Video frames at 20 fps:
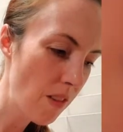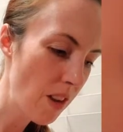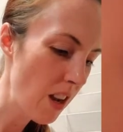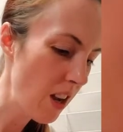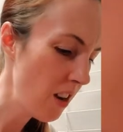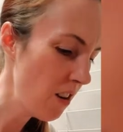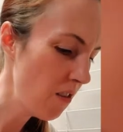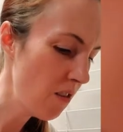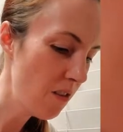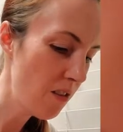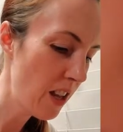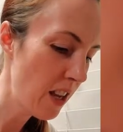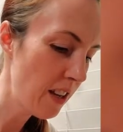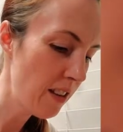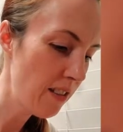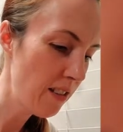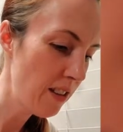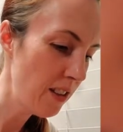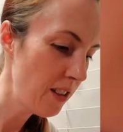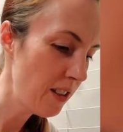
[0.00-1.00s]
I don't
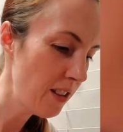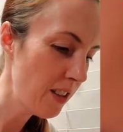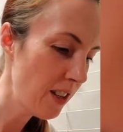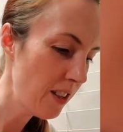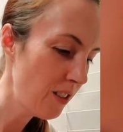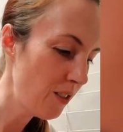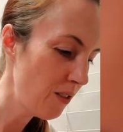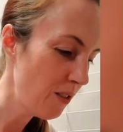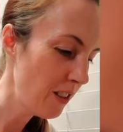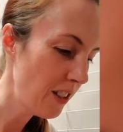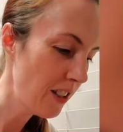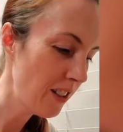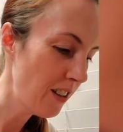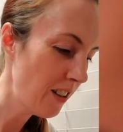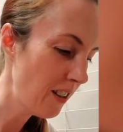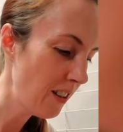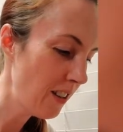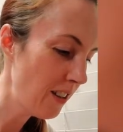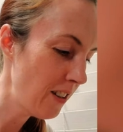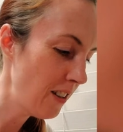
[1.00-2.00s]
like this. I don't think
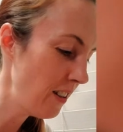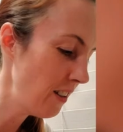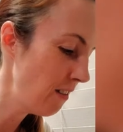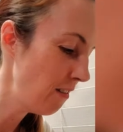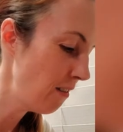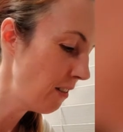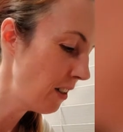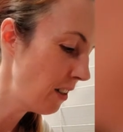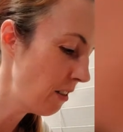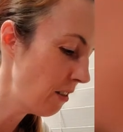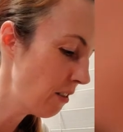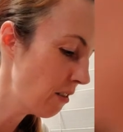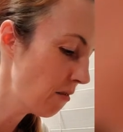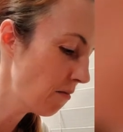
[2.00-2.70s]
I can eat this.